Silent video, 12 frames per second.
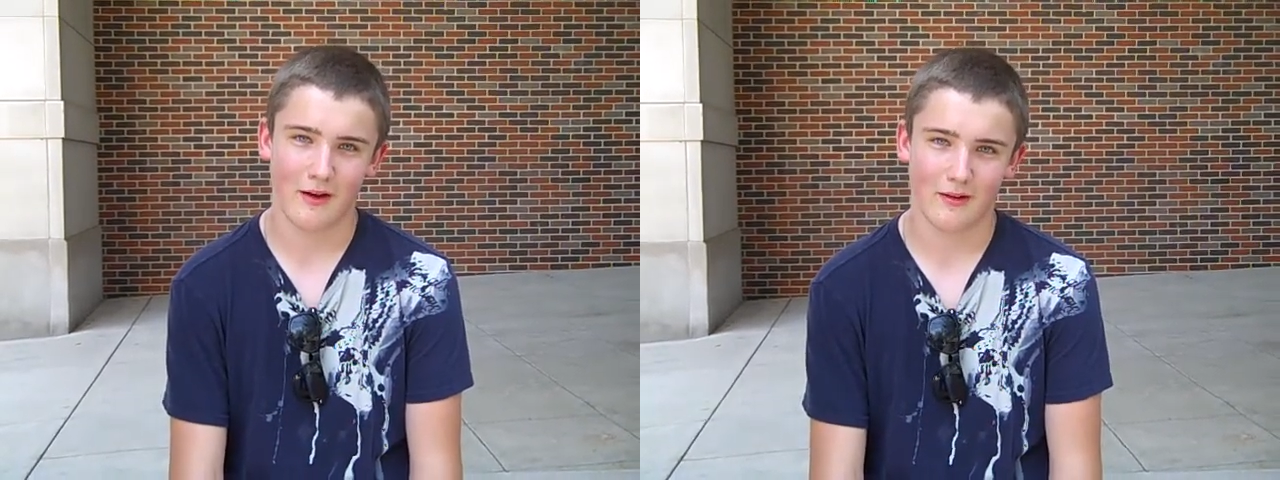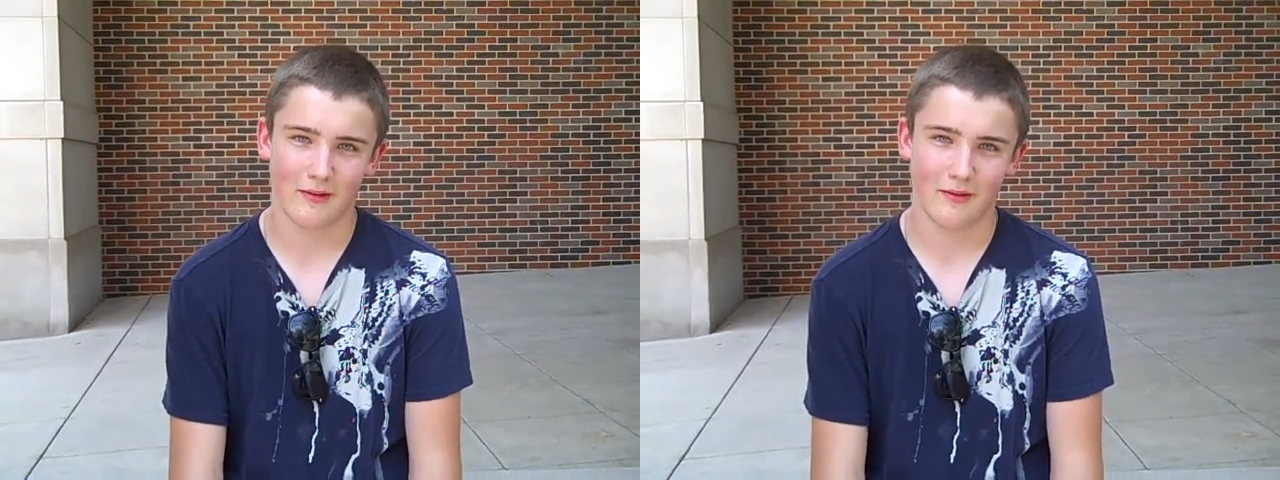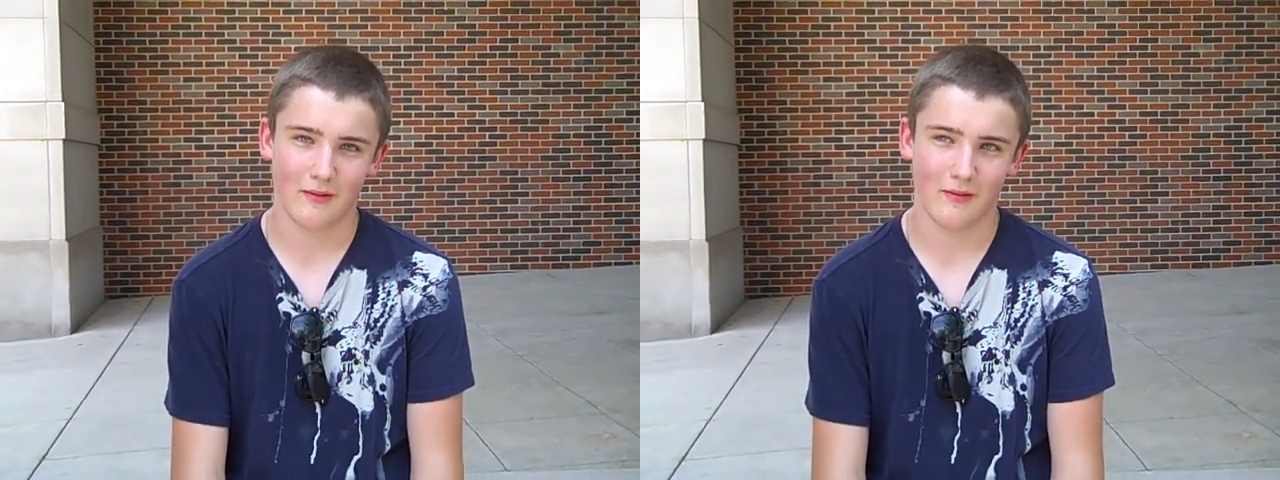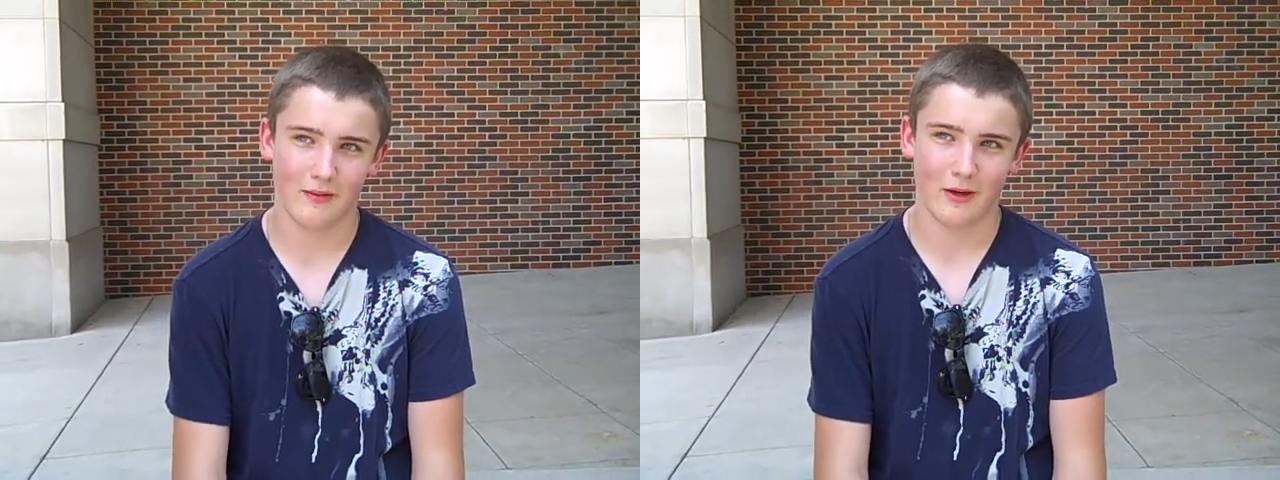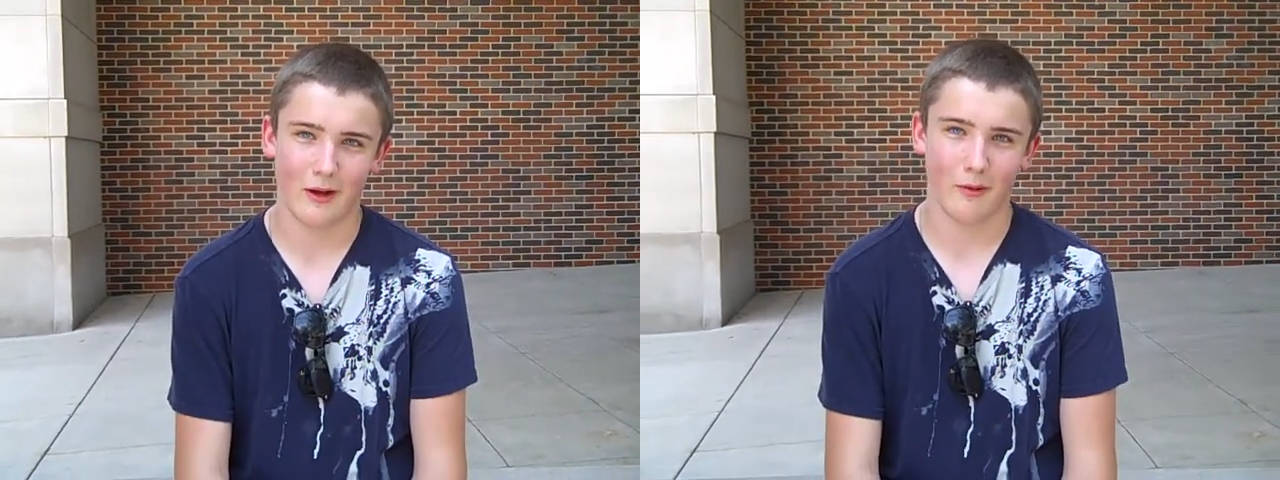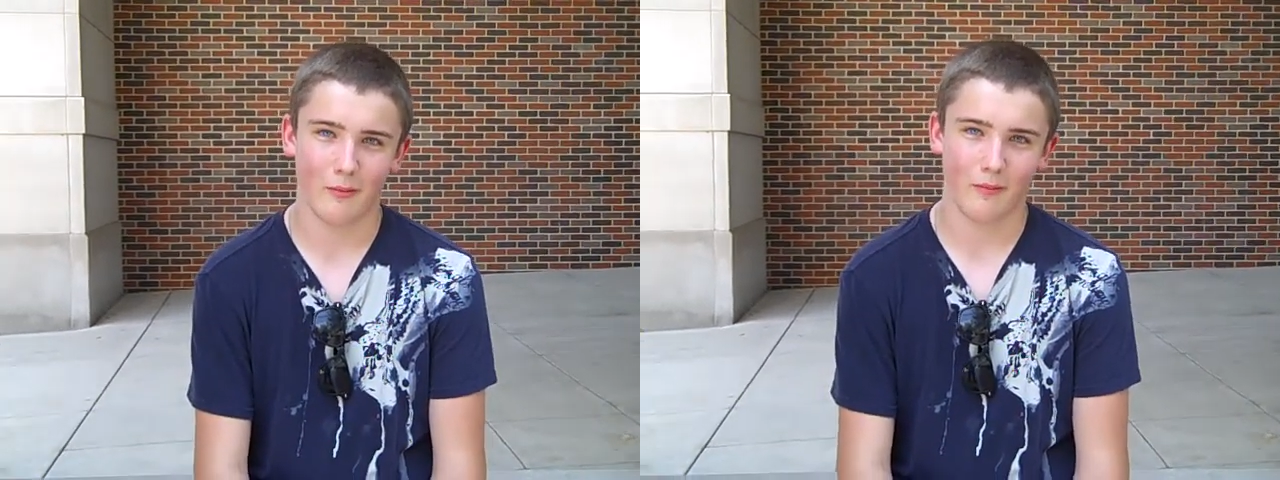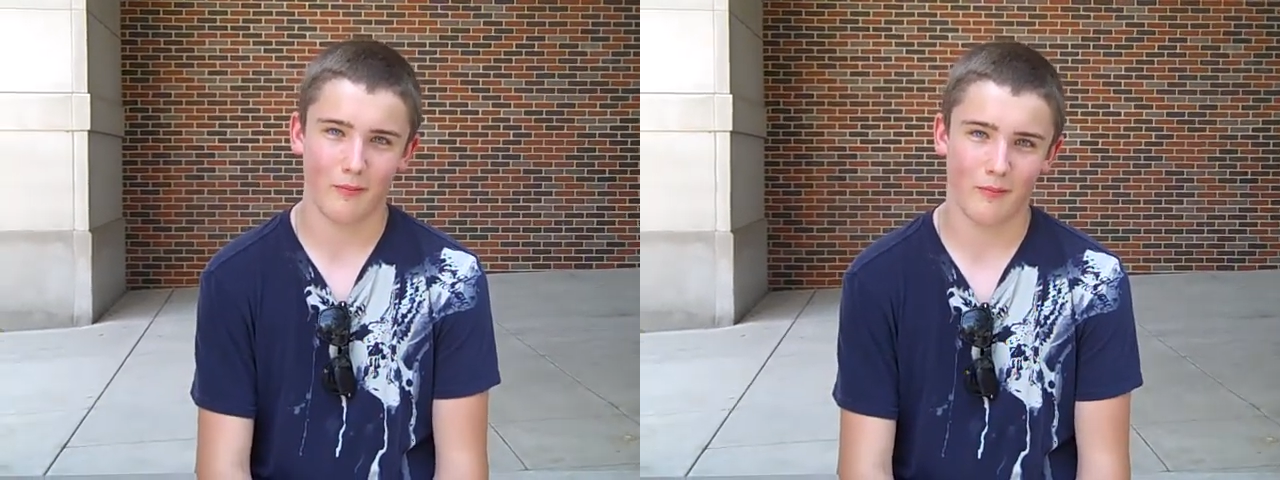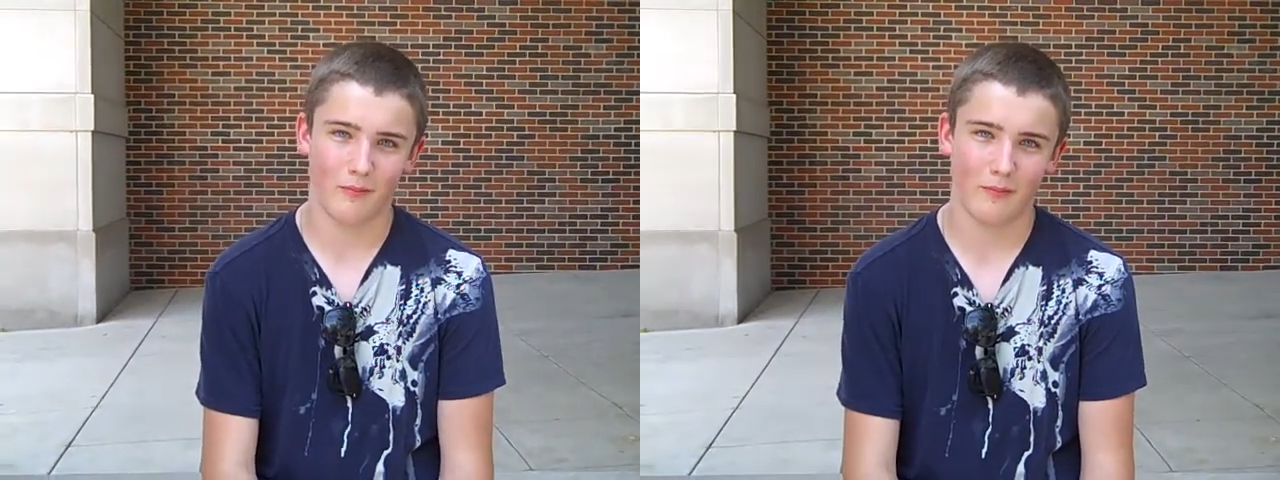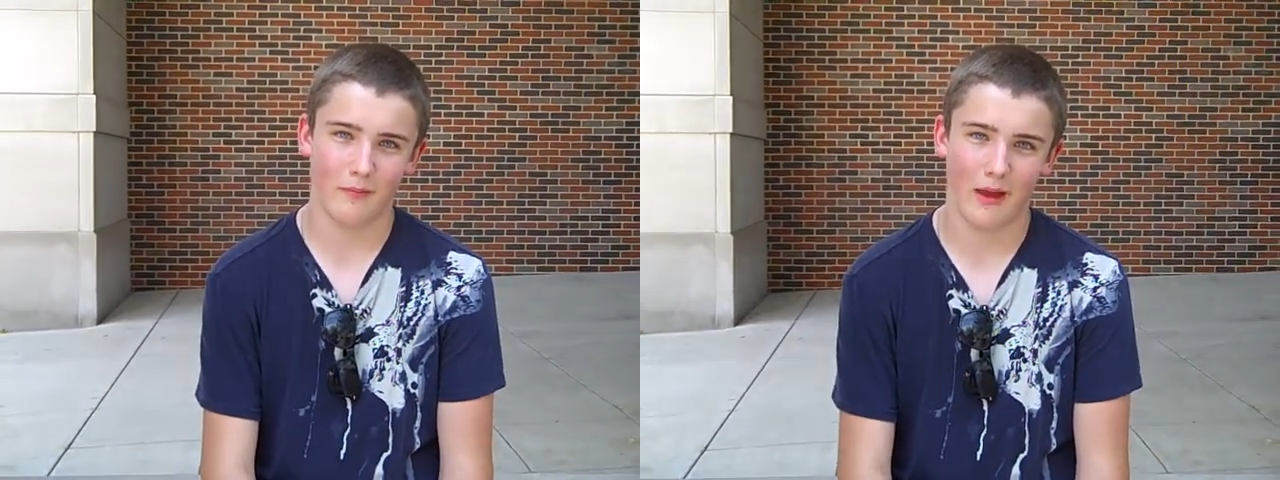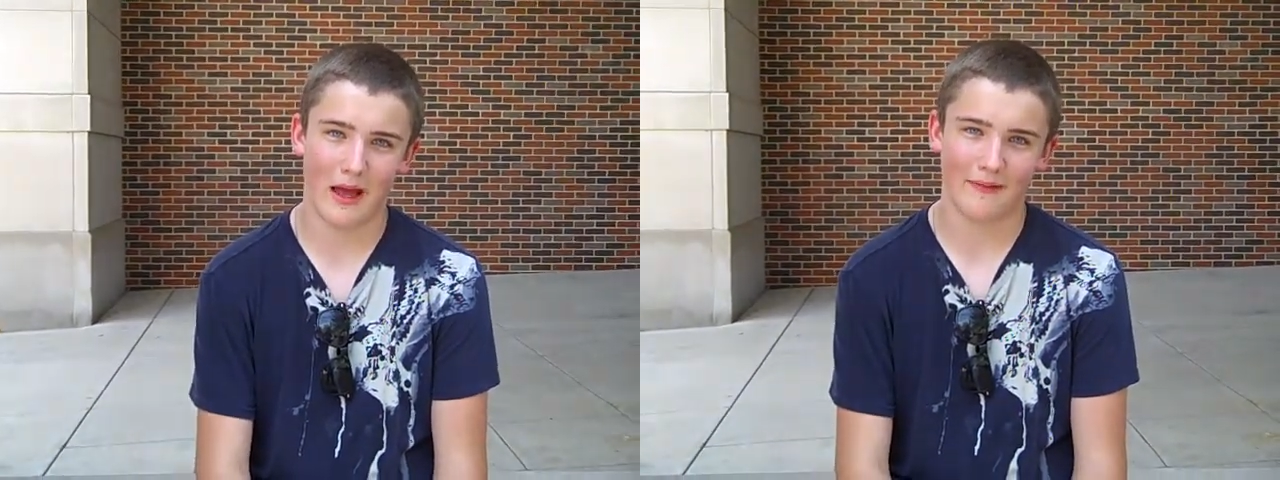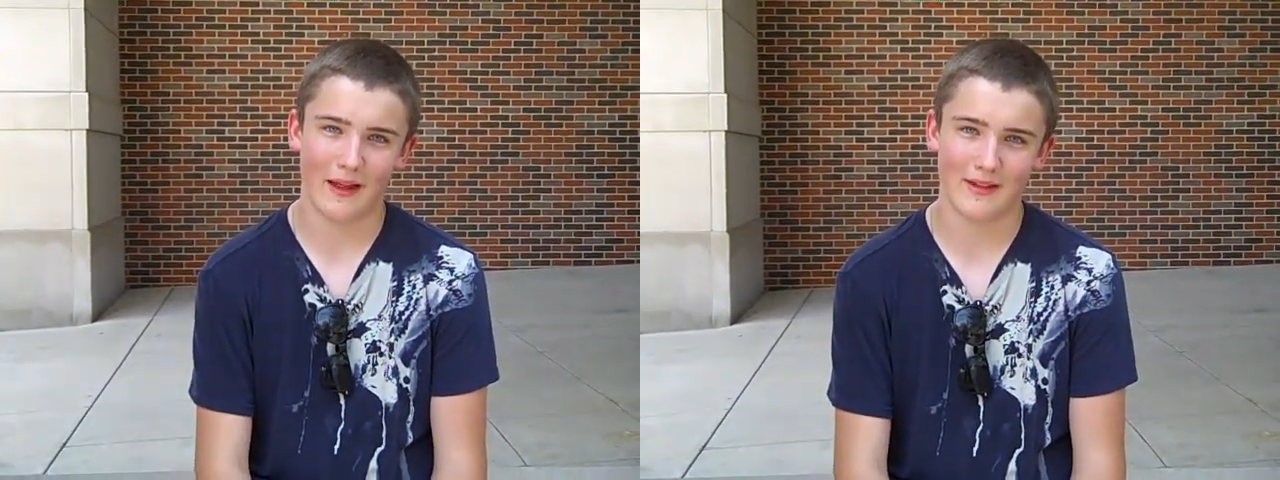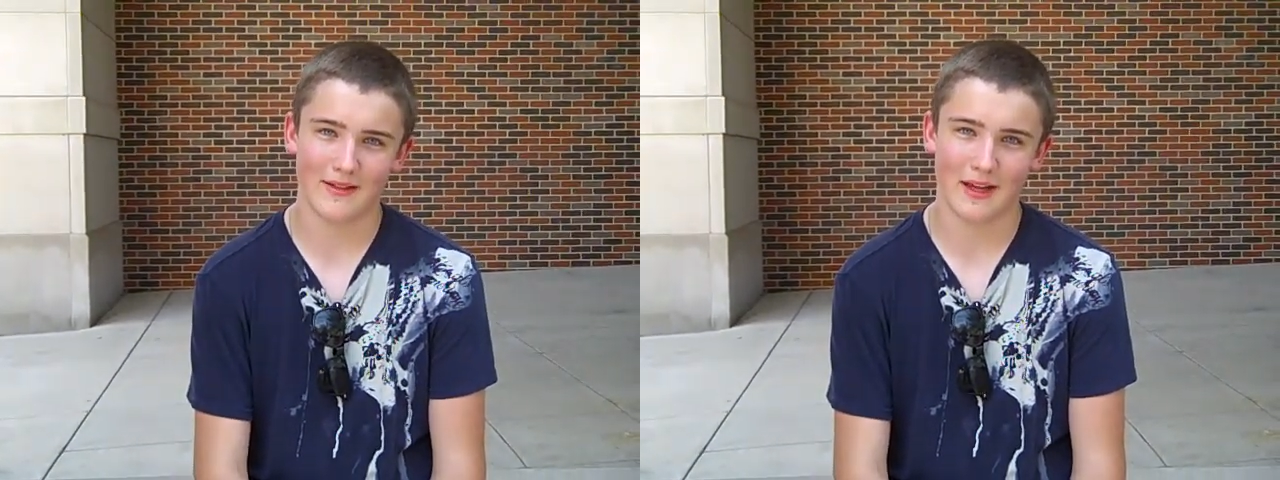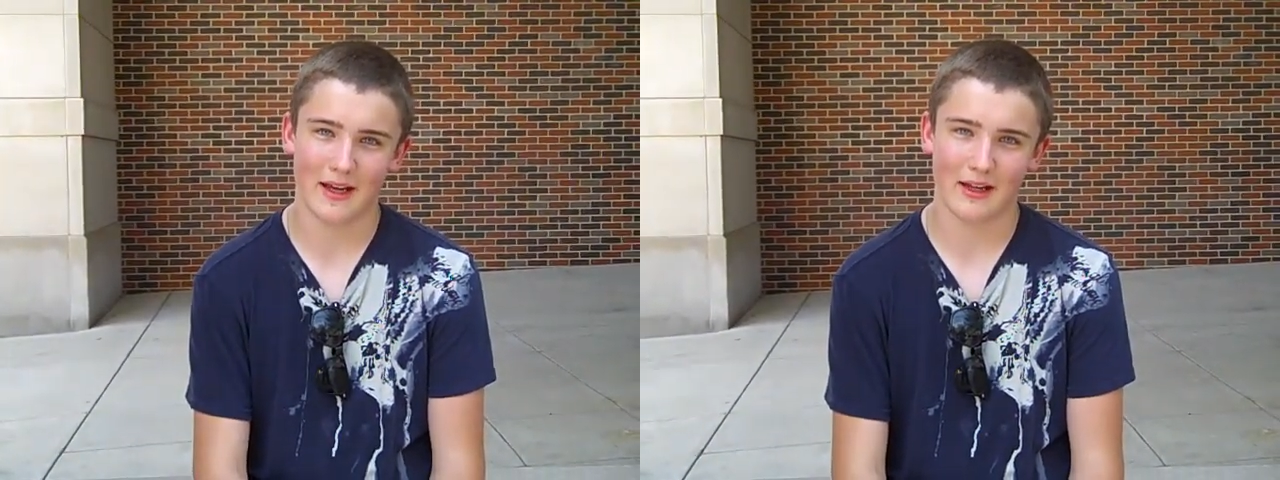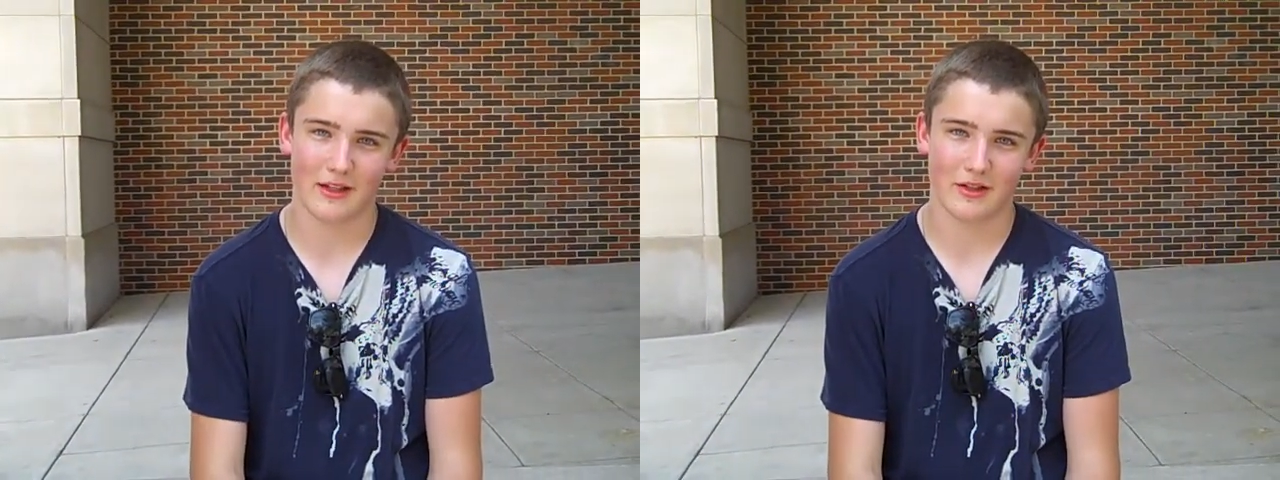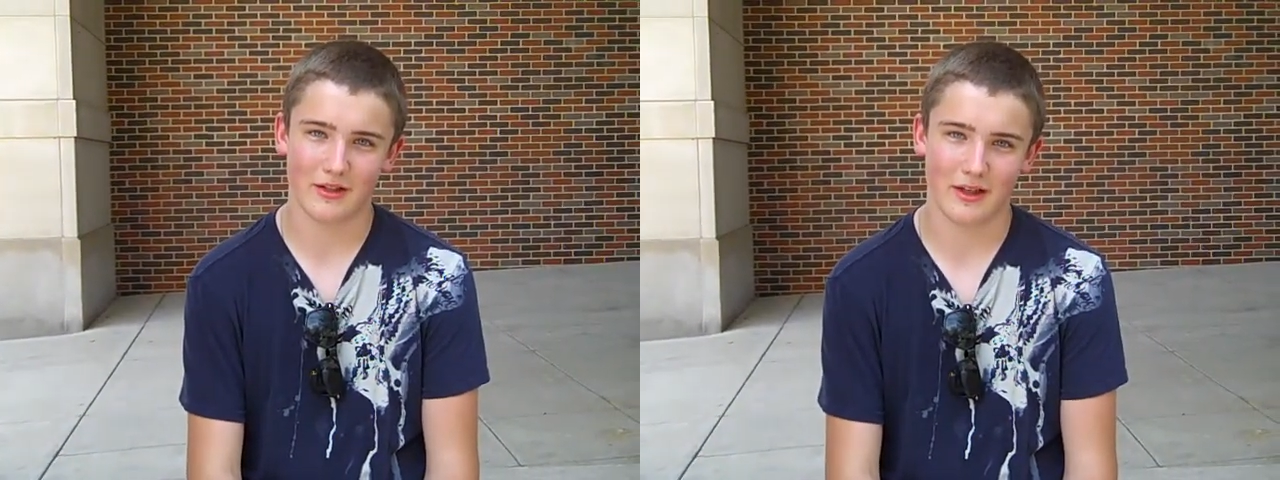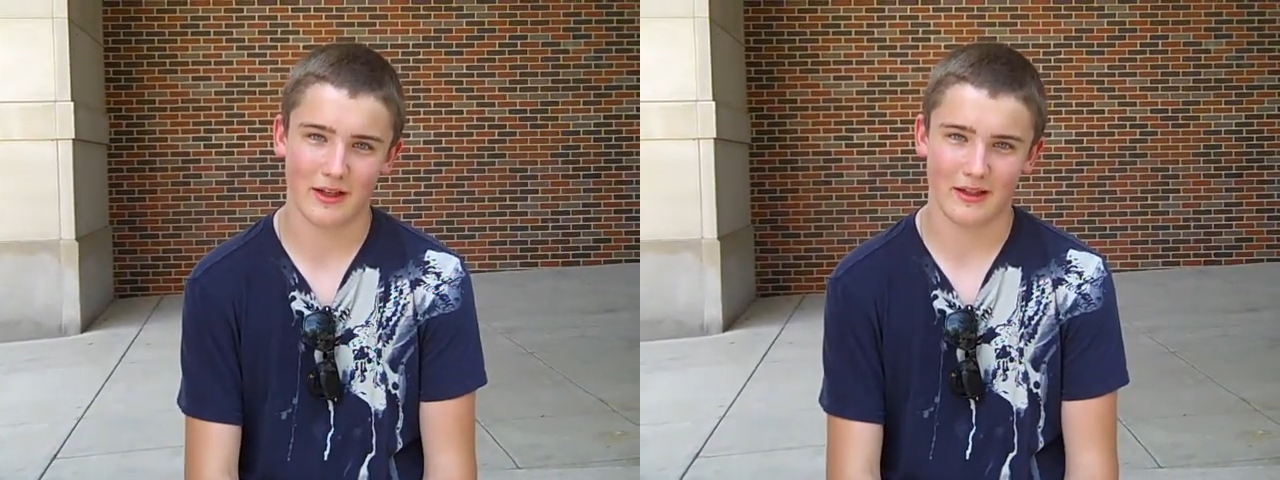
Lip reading: Okay. At that stage,